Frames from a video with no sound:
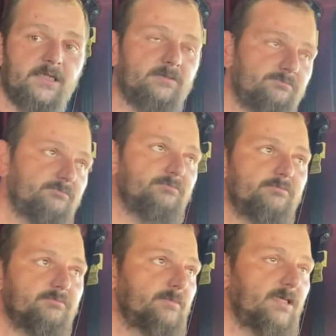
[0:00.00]

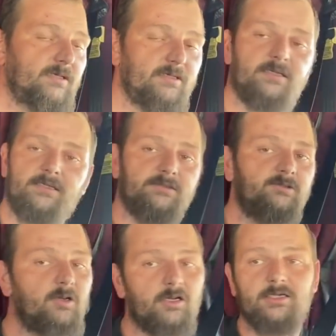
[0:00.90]
And
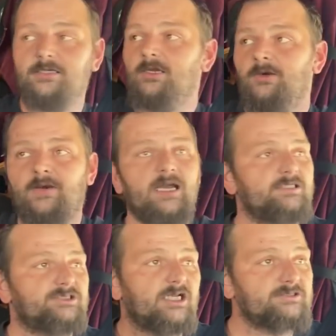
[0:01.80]
you already know Hot
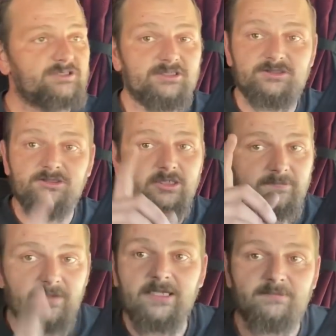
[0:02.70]
Shot's teaching you to
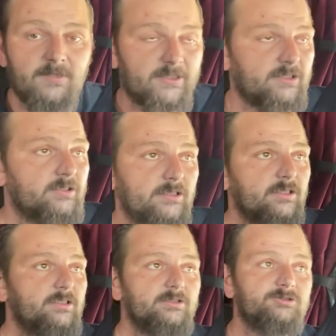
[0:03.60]
make money.
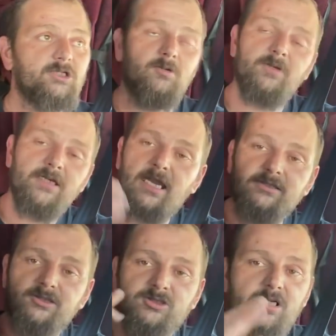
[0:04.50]
So we got
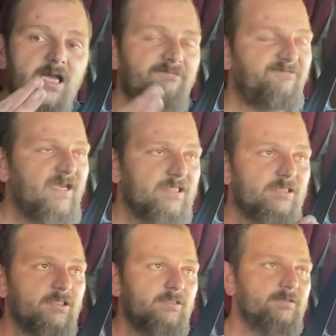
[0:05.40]
the
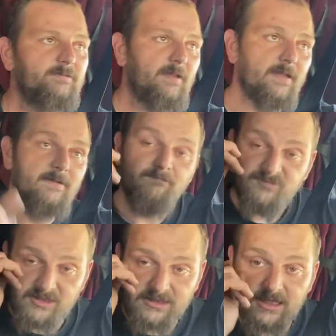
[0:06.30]
trifecta
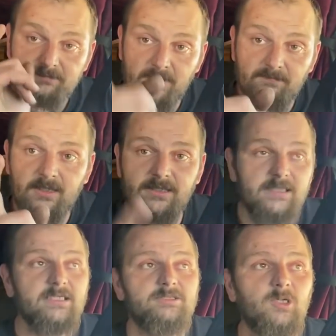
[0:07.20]
to keep the
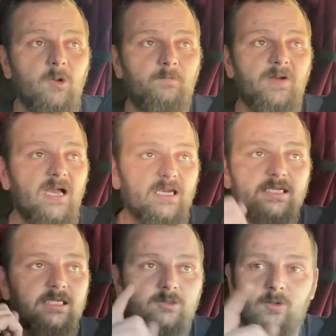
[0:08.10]
money in your
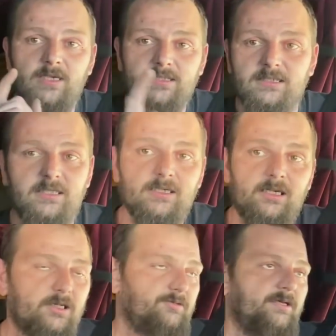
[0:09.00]
pocket quick and in a
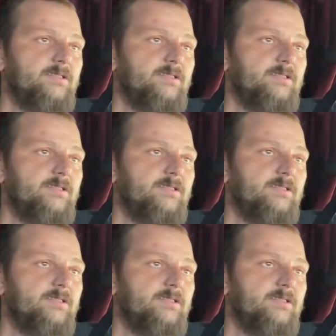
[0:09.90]
hurry.